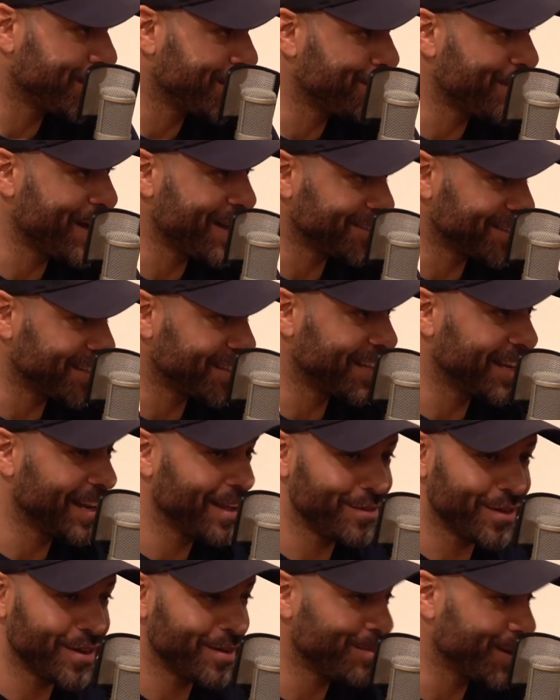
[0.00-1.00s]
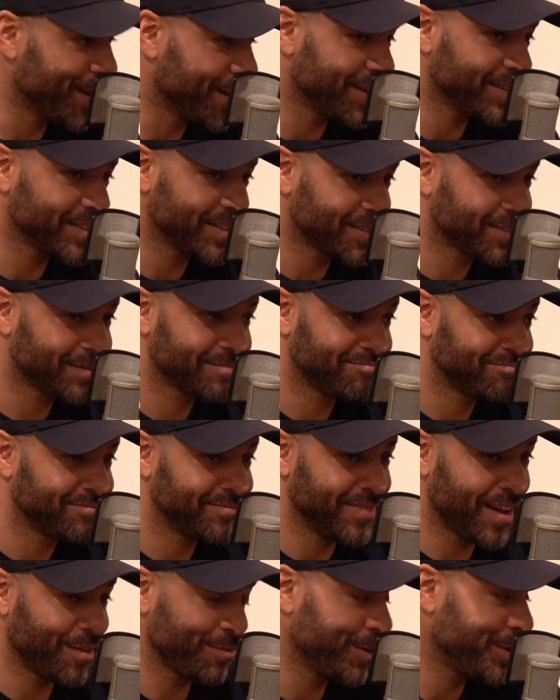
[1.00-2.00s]
and about to deliver, because
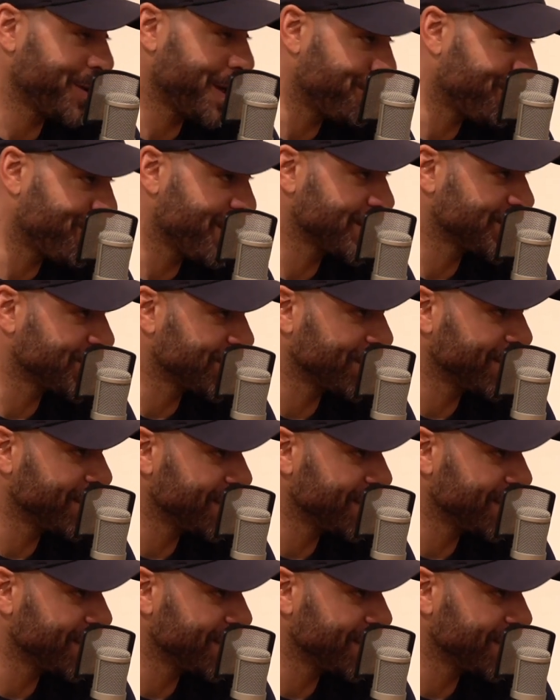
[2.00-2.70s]
I feel that pressure